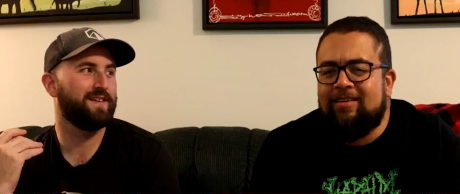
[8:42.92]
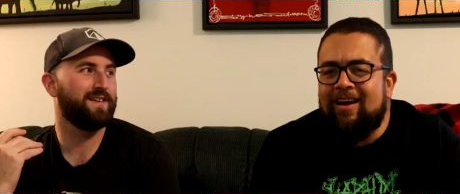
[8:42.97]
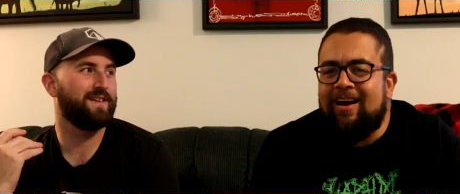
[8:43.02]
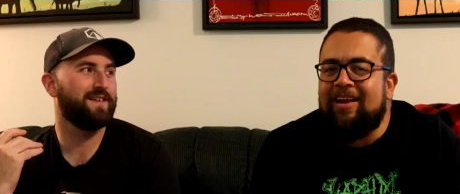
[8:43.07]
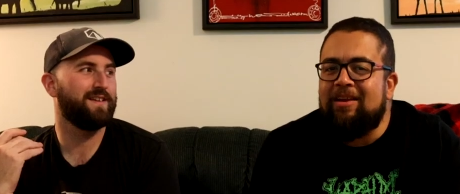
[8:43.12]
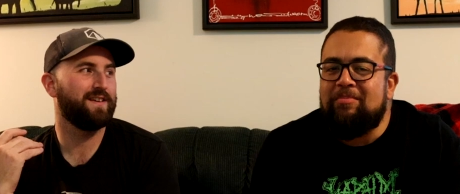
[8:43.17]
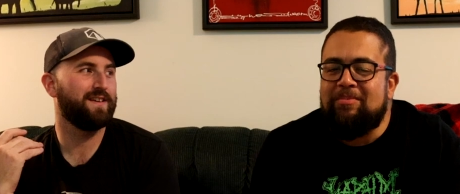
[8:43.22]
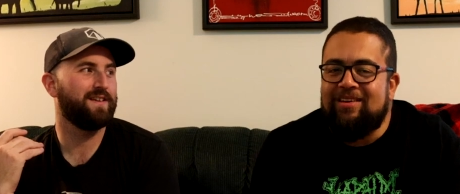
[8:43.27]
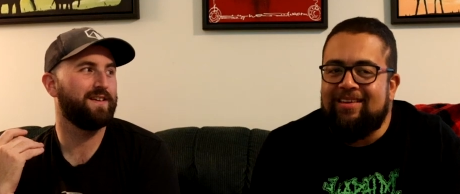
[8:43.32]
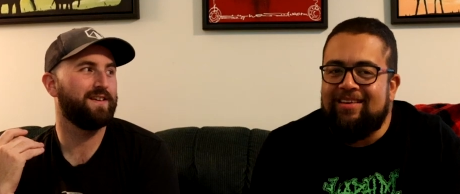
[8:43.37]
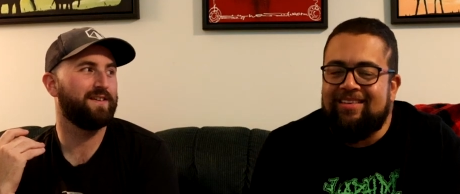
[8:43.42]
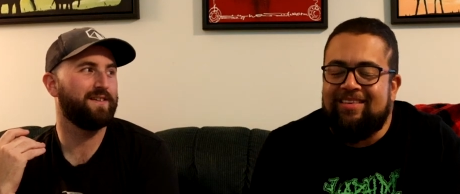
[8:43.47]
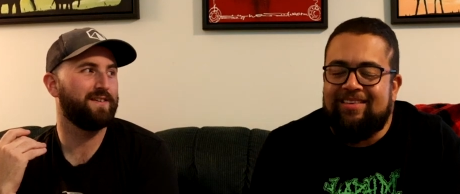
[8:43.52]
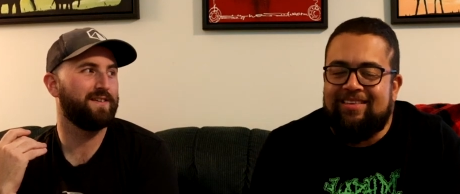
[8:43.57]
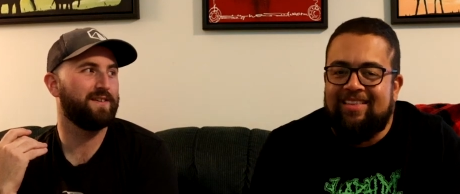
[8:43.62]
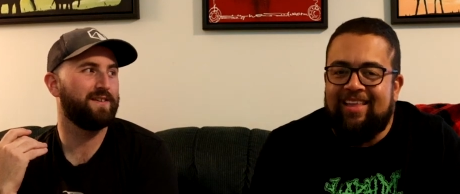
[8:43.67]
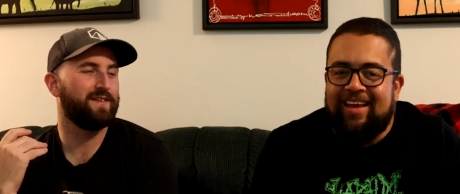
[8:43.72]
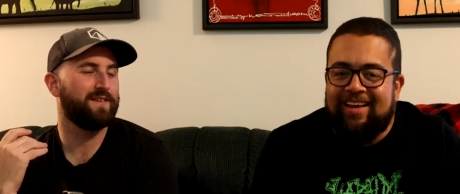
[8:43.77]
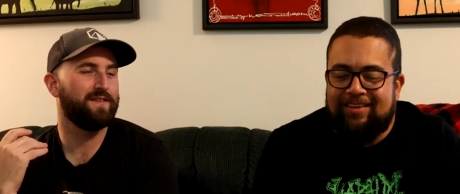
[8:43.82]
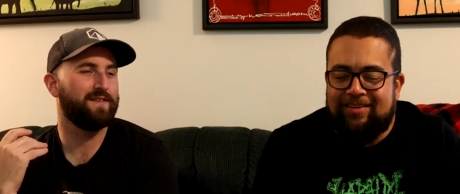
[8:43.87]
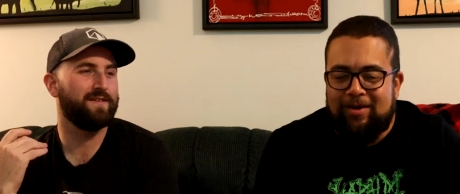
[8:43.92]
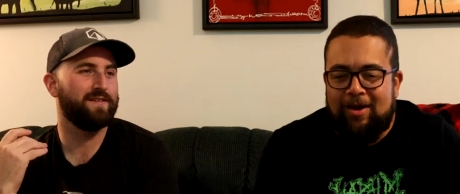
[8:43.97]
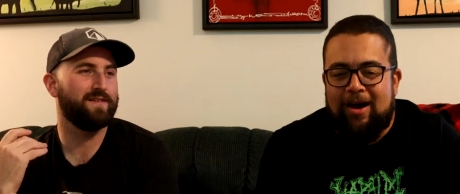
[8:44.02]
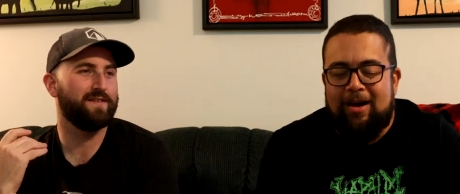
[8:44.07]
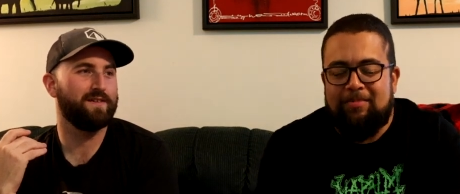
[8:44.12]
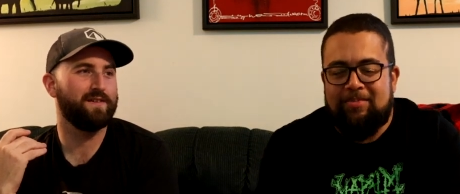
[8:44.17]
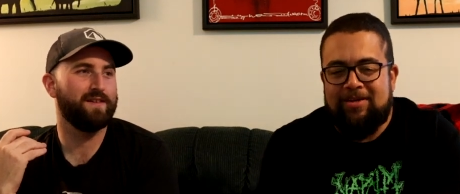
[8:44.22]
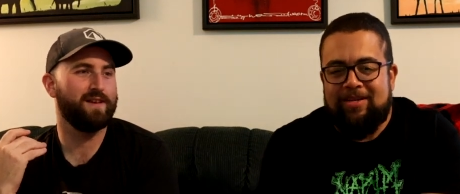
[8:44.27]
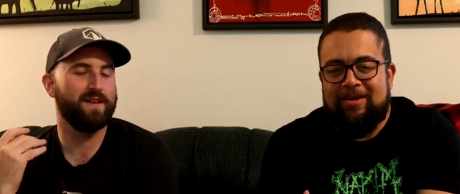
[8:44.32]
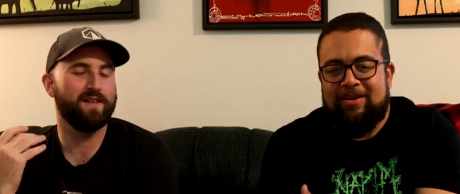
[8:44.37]
Speaker 1: got to be like
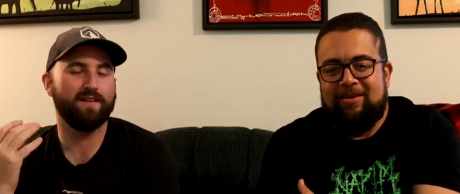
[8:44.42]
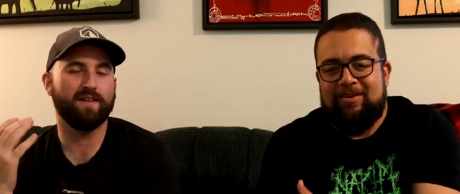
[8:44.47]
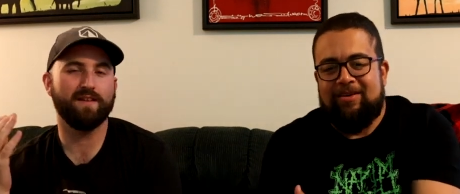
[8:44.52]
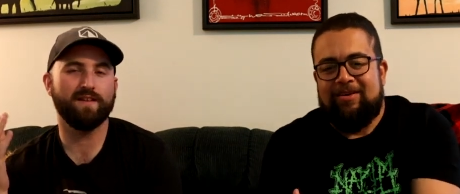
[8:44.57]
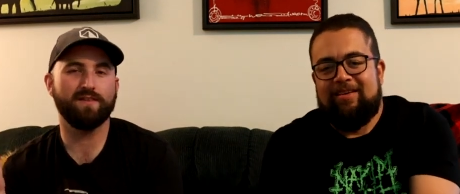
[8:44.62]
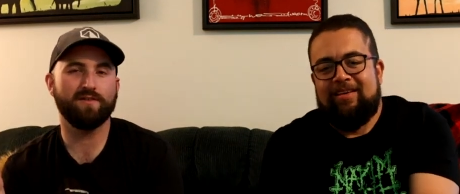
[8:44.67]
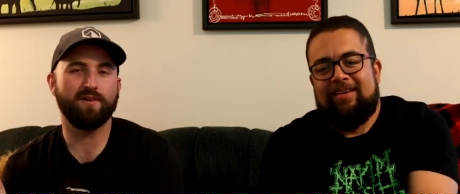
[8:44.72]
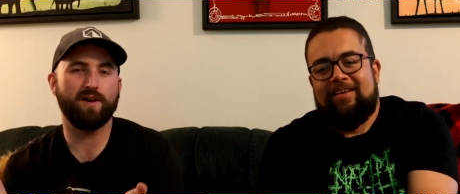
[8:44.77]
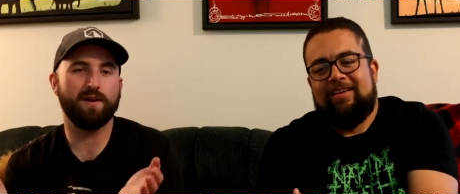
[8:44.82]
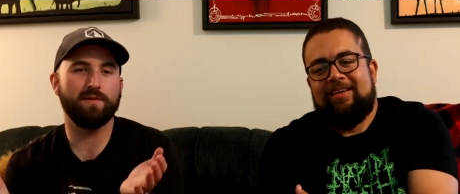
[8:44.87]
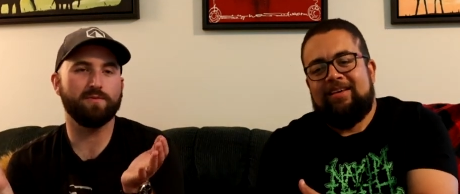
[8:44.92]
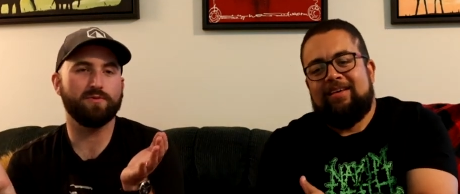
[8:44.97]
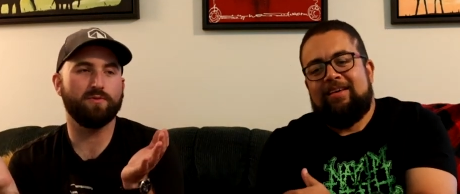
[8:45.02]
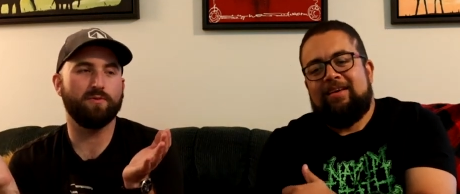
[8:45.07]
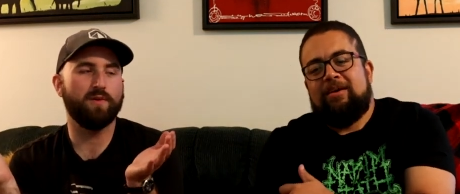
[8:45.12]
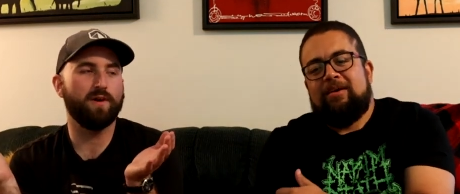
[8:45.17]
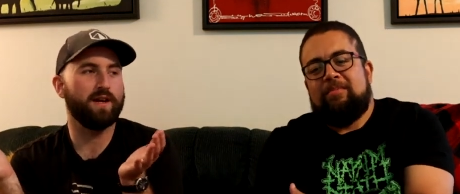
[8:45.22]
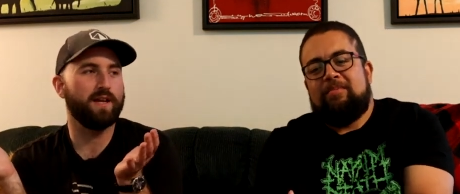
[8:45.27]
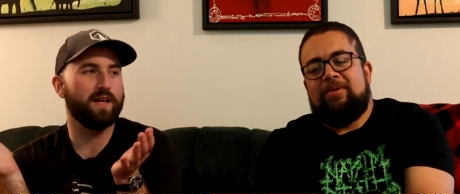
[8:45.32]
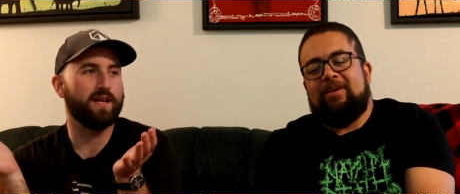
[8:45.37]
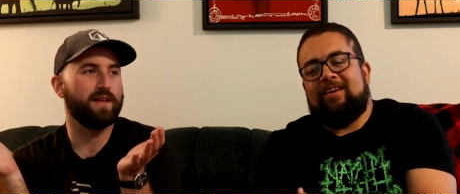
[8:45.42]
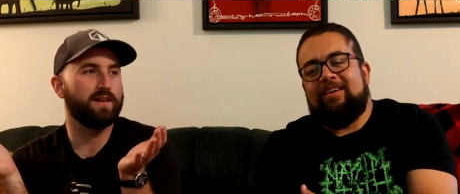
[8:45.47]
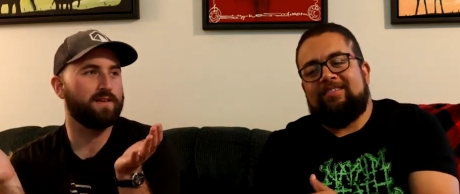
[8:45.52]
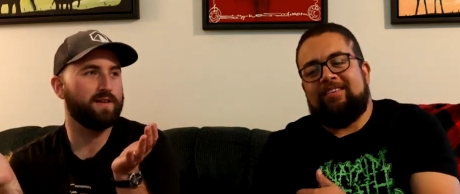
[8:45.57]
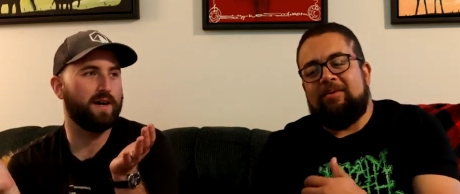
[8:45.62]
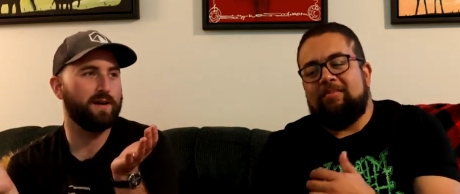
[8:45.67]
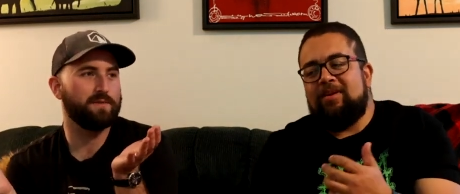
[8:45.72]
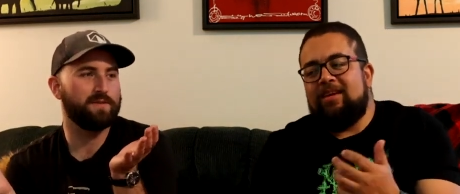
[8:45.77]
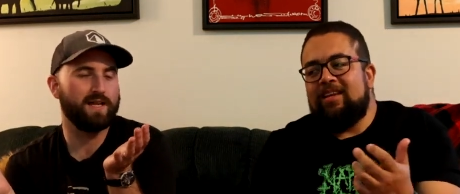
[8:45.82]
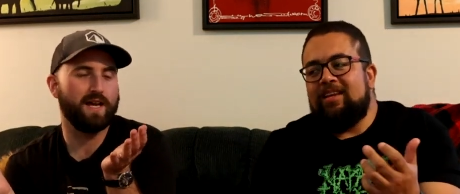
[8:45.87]
top tier, in like top twenty, because
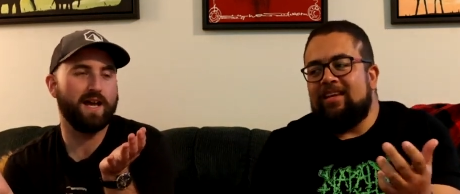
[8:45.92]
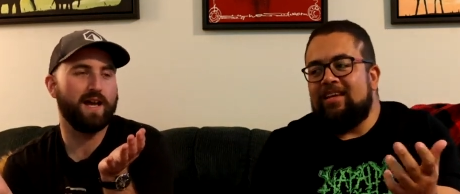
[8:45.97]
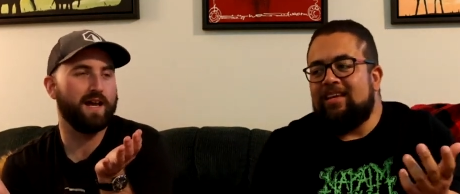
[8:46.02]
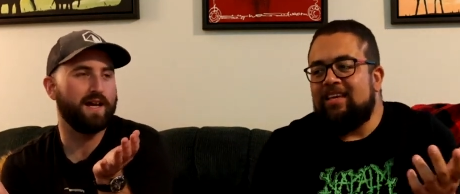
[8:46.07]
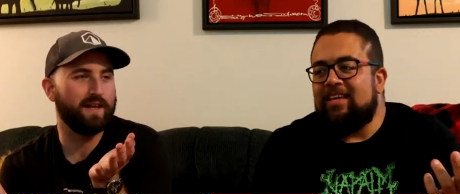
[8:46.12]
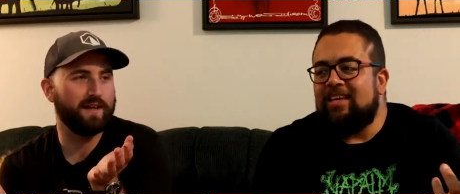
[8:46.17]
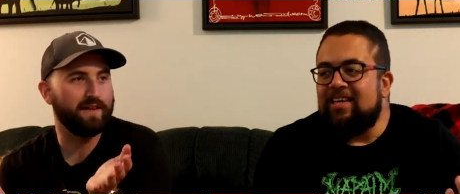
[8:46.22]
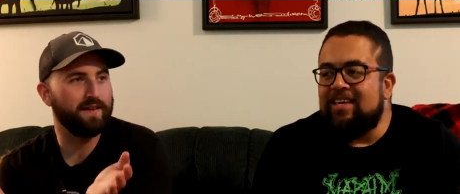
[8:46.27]
top I mean 10.